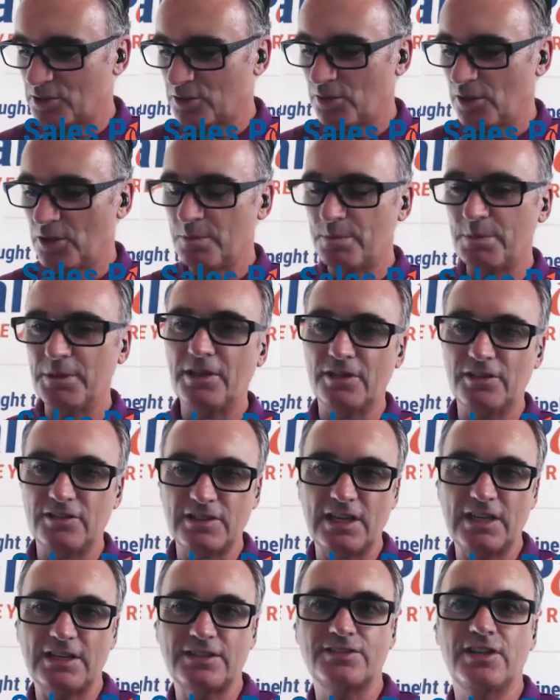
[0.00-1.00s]
quote, because
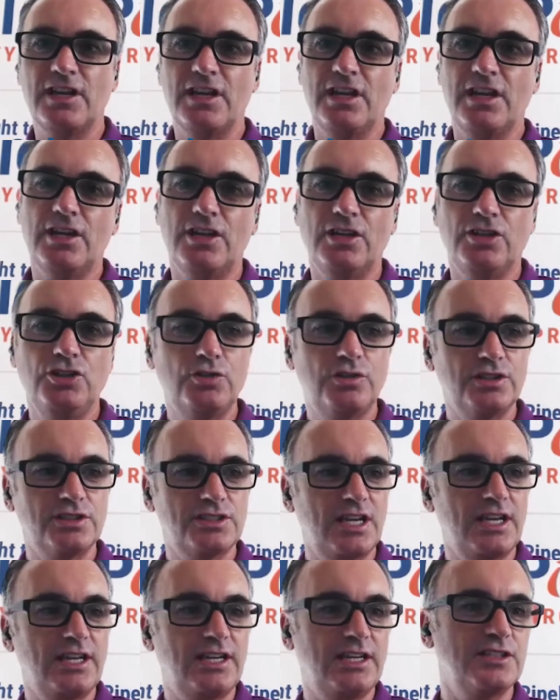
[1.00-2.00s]
yes, you can
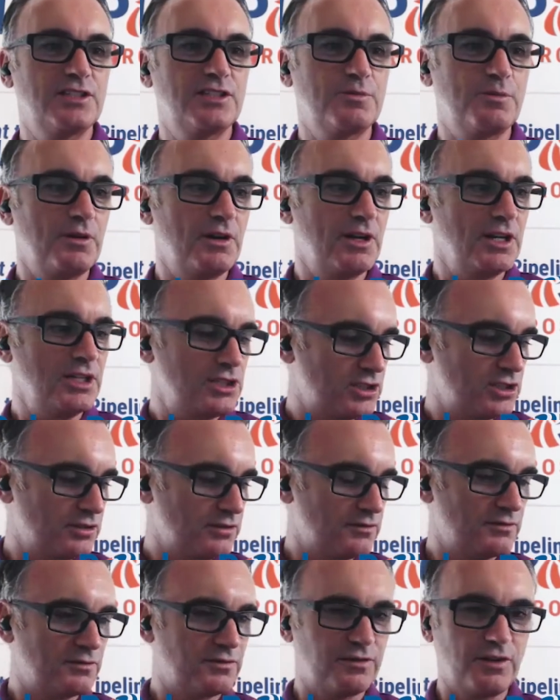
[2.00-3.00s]
take
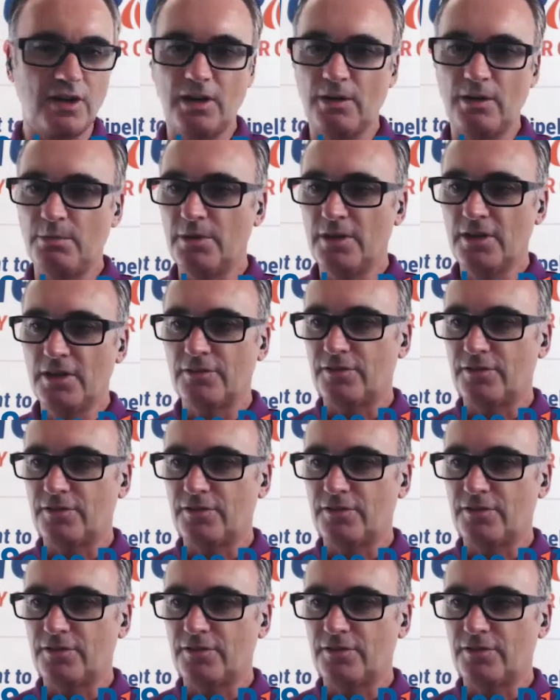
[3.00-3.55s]
inspiration from